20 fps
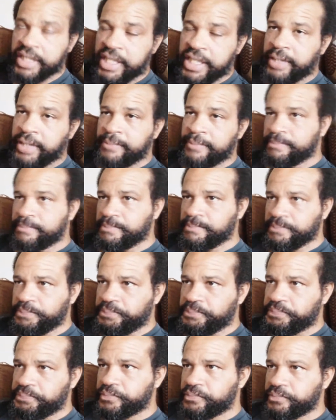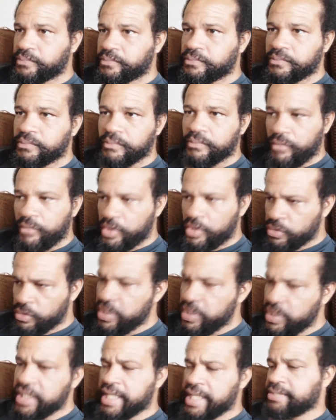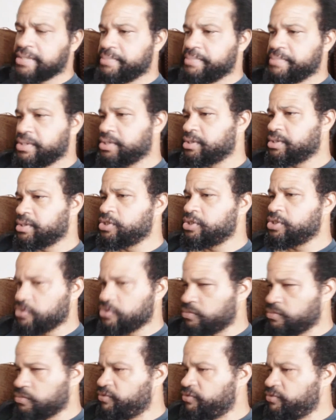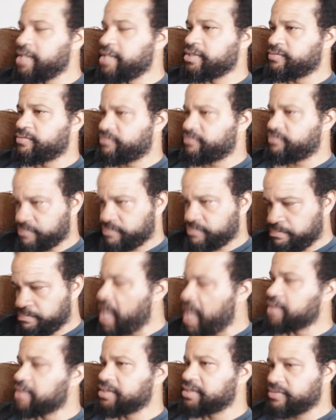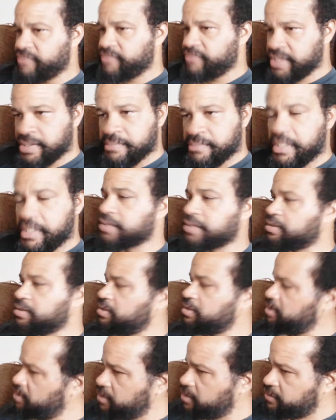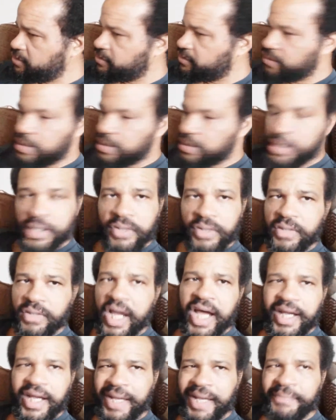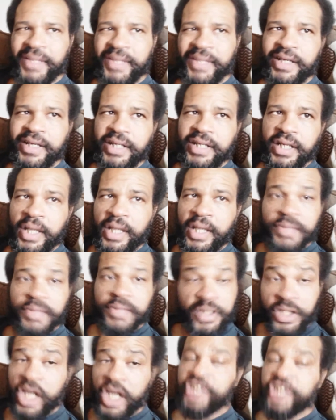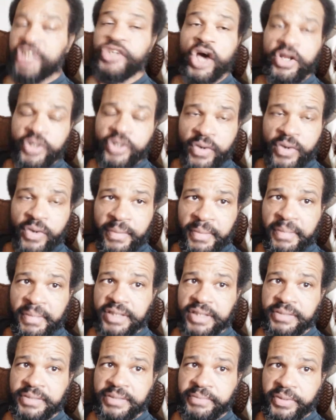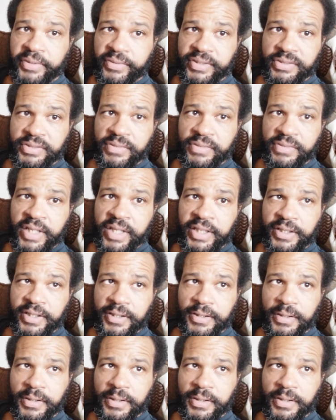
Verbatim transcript: day, real exhibitions. You know, fighters, boxers facing boxers. You know, I, I'm not. I'm, y'all know I'm a boxing purist, right?